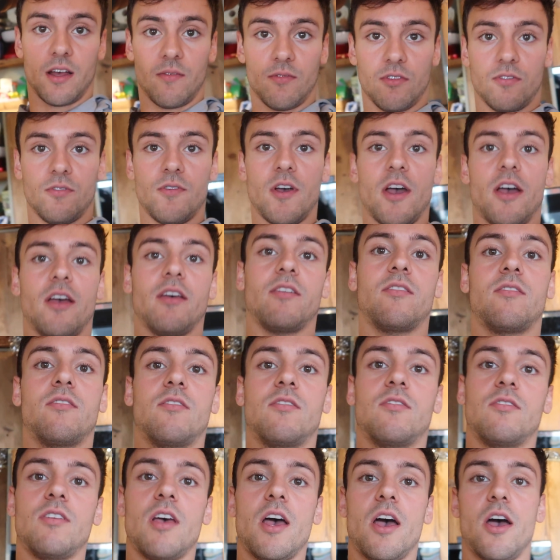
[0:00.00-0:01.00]
comes first.
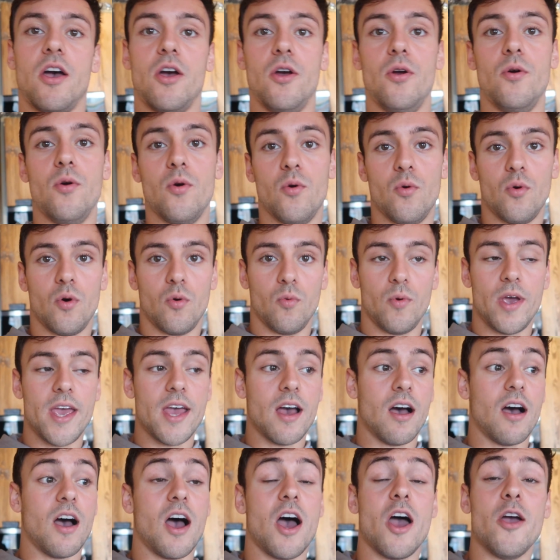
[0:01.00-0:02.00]
So we
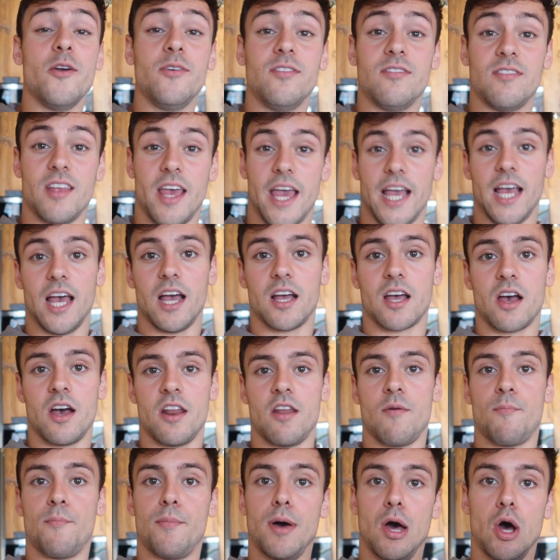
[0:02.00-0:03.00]
are hosting a
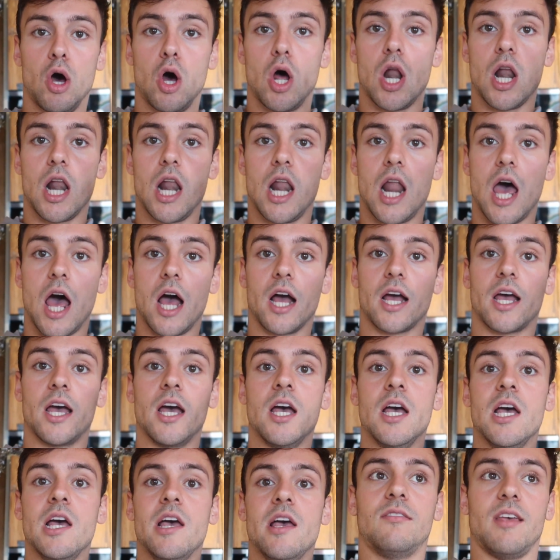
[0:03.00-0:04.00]
kind of potluck
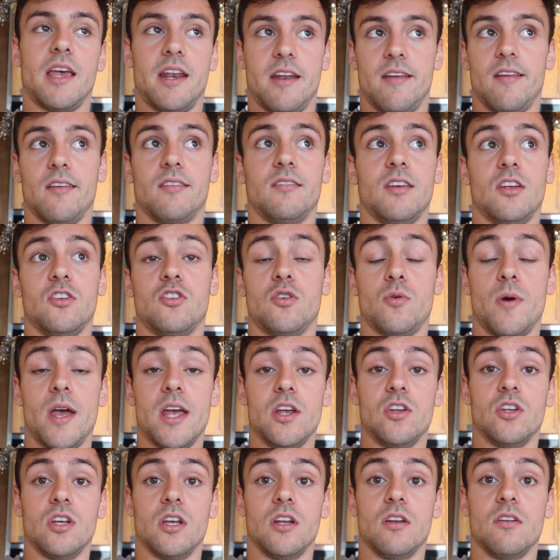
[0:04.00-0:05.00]
dinner
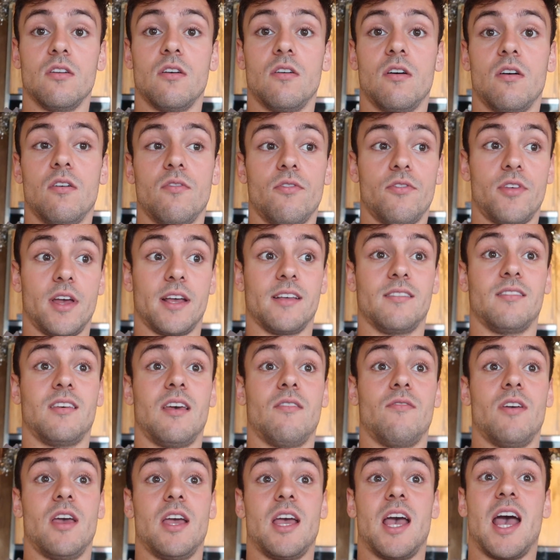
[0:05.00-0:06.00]
situation on
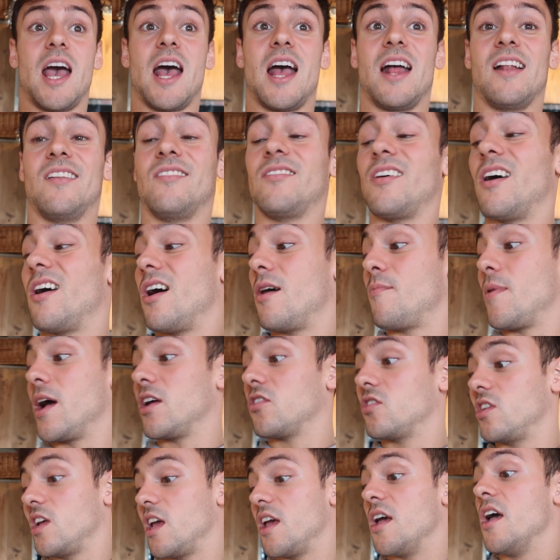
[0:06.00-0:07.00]
Thanksgiving and I'm
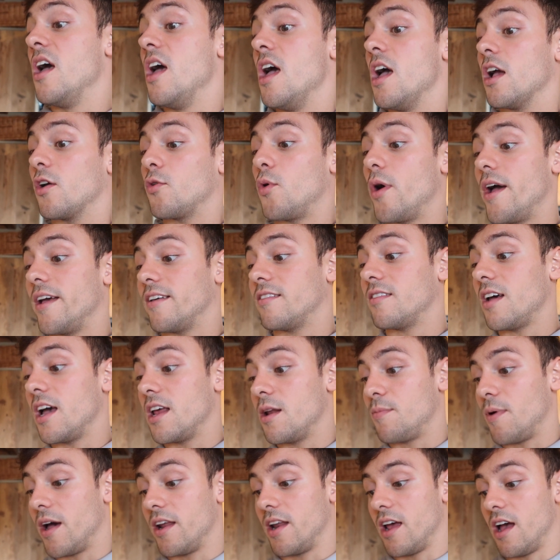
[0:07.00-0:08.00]
actually quite
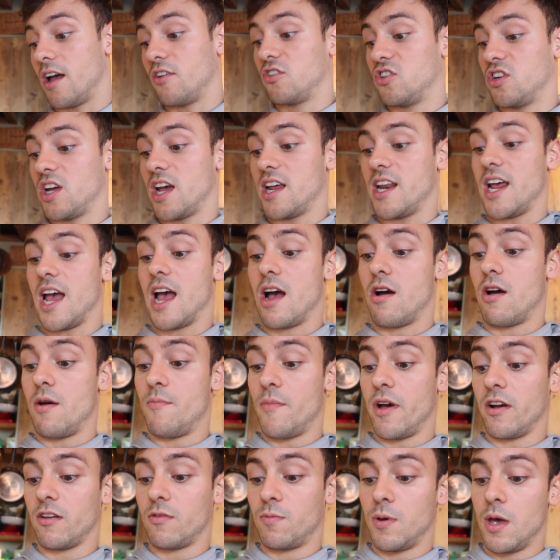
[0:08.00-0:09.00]
excited about it. I've shared it out
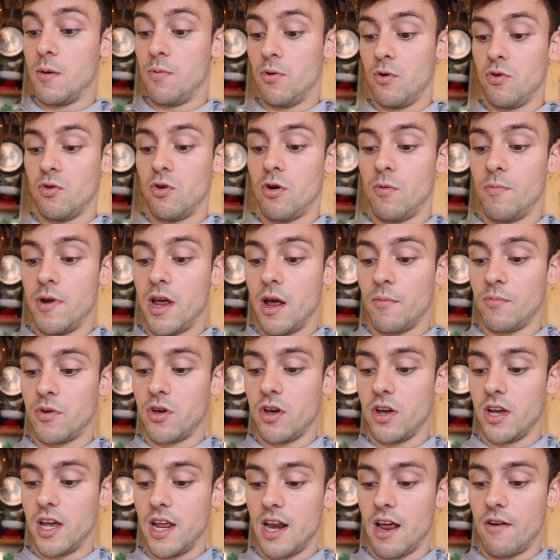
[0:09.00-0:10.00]
amongst people. Normally I'm
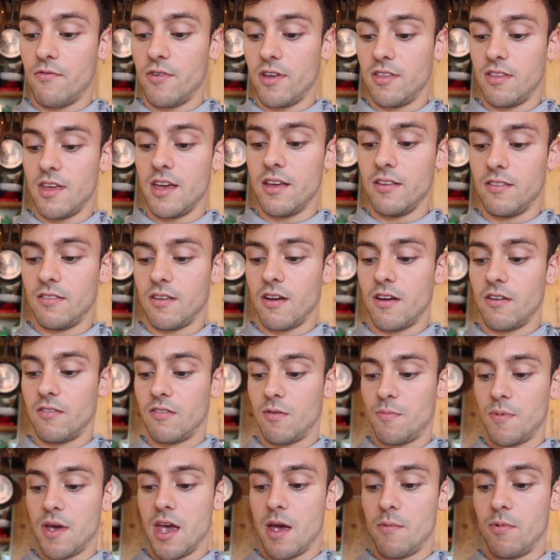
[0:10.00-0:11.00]
cooking everything so
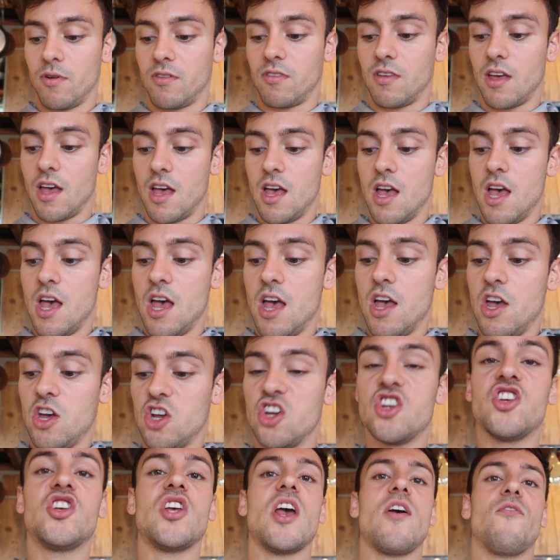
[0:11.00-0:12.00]
to be able to
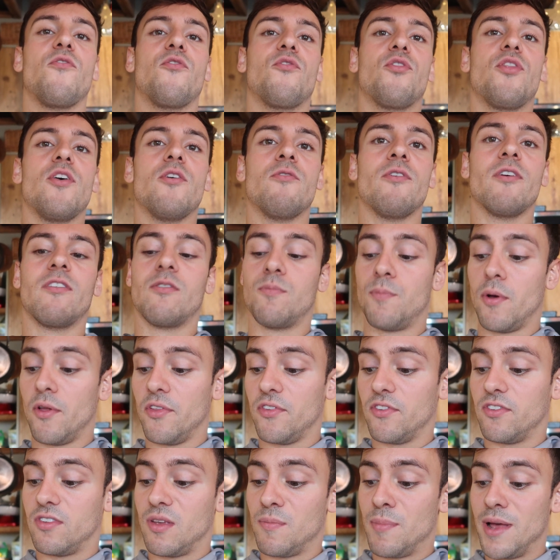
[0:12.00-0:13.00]
shift the
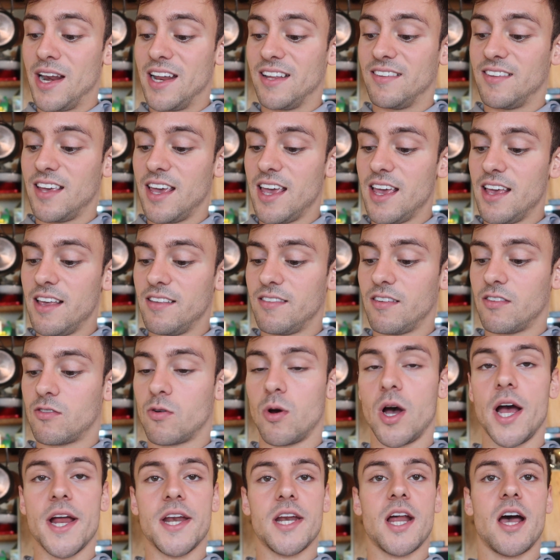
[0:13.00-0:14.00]
responsibilities is
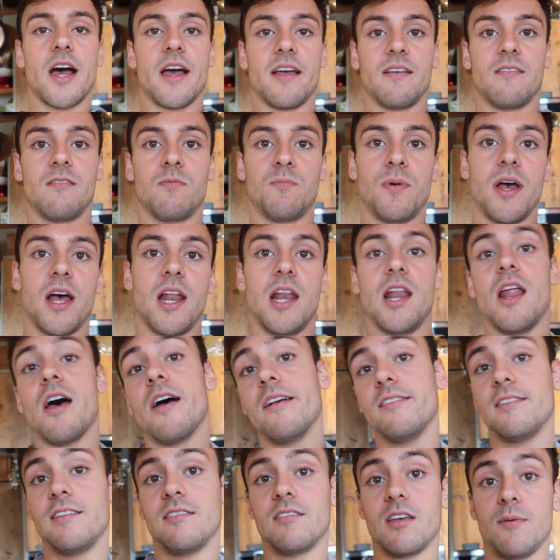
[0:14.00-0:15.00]
quite nice. But
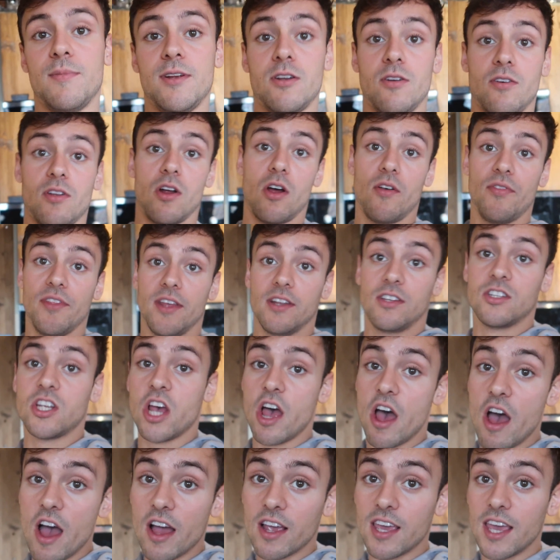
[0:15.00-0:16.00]
Lance is gonna be doing the
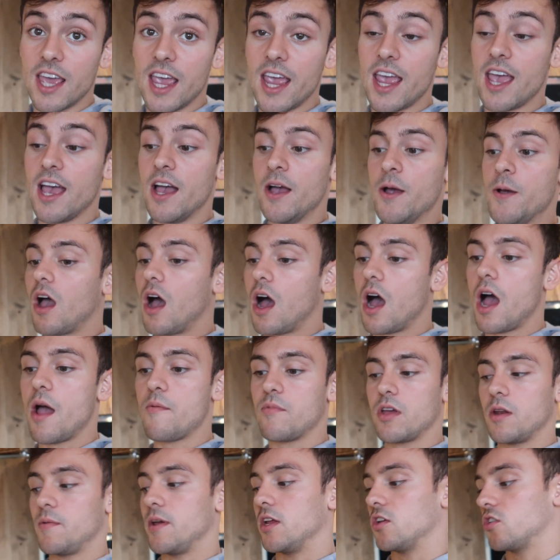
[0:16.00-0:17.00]
turkey.
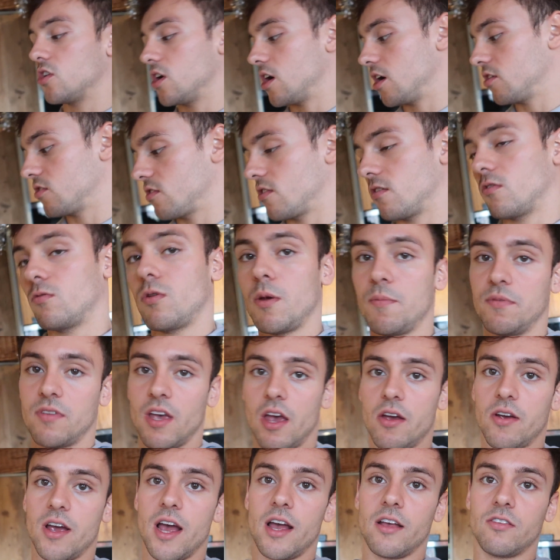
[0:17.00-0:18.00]
I'm gonna be in charge of the sweet
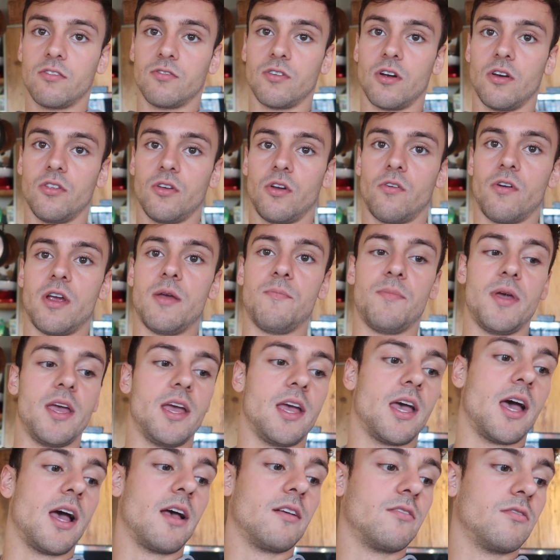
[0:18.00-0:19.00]
potato casserole, the green
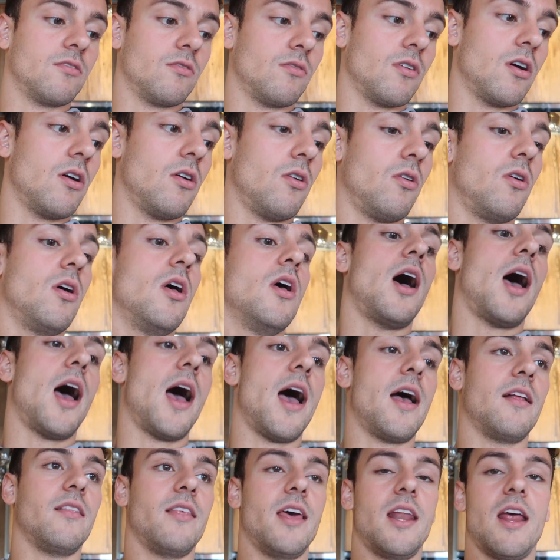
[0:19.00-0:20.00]
bean casserole
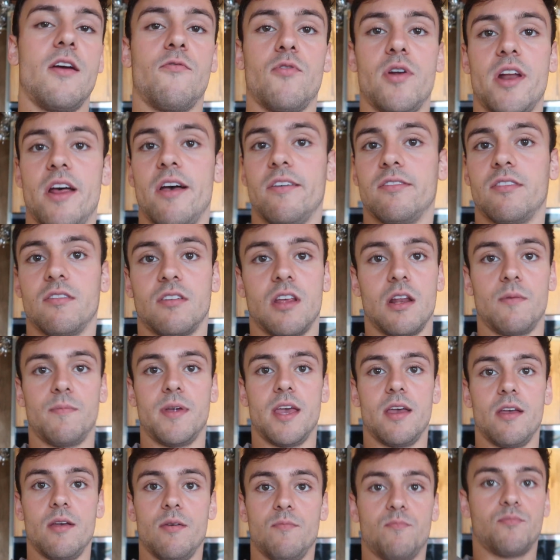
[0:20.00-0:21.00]
and then everyone else is gonna
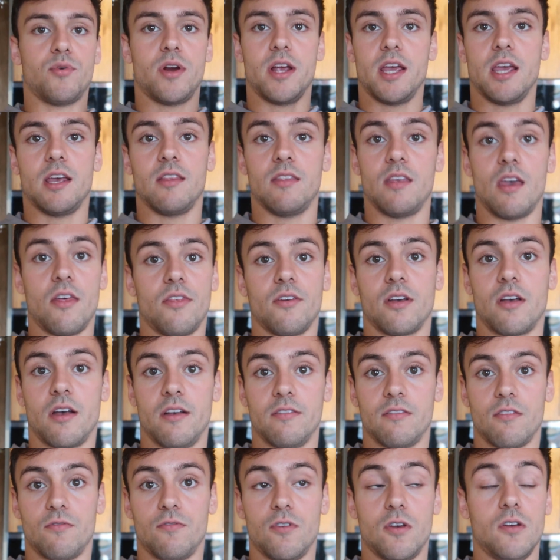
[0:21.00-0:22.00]
be bringing the other
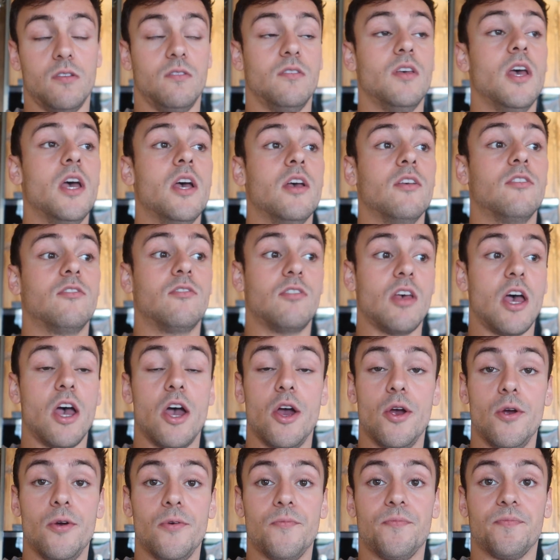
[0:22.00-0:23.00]
kinds of foods.
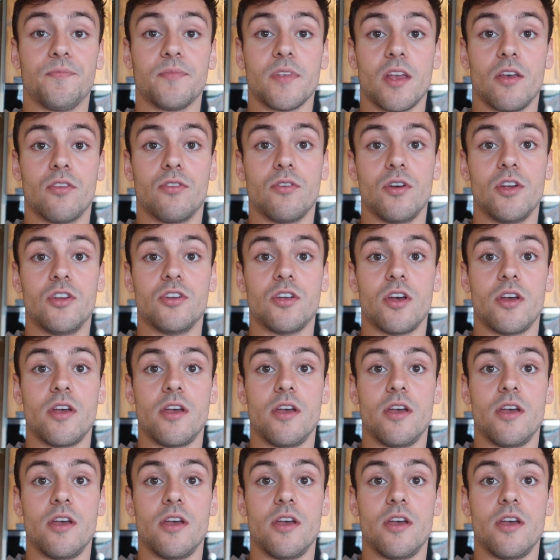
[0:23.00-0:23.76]
So thought I'd show